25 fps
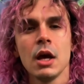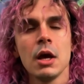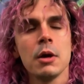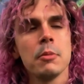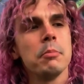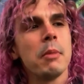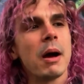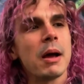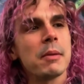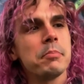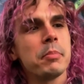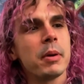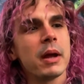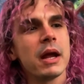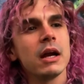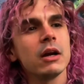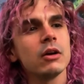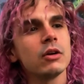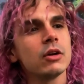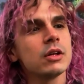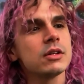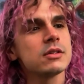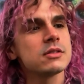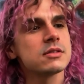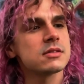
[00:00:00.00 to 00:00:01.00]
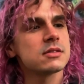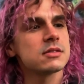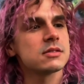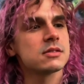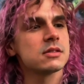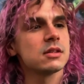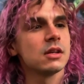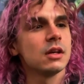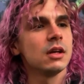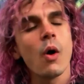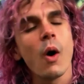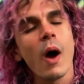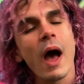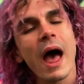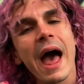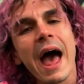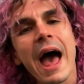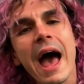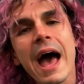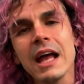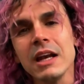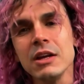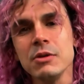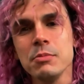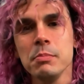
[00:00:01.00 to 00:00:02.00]
My parents
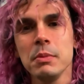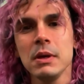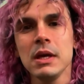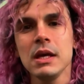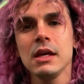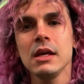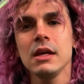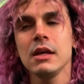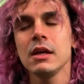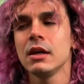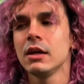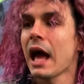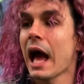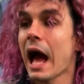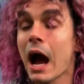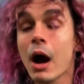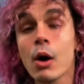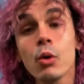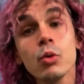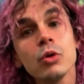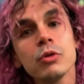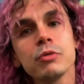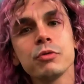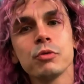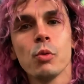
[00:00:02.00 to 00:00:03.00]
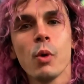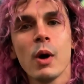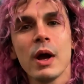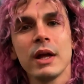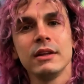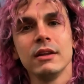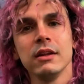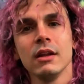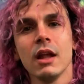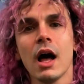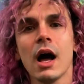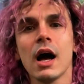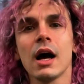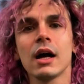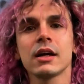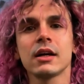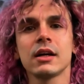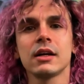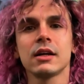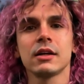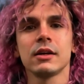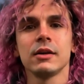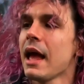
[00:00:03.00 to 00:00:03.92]
had me out of wedlock,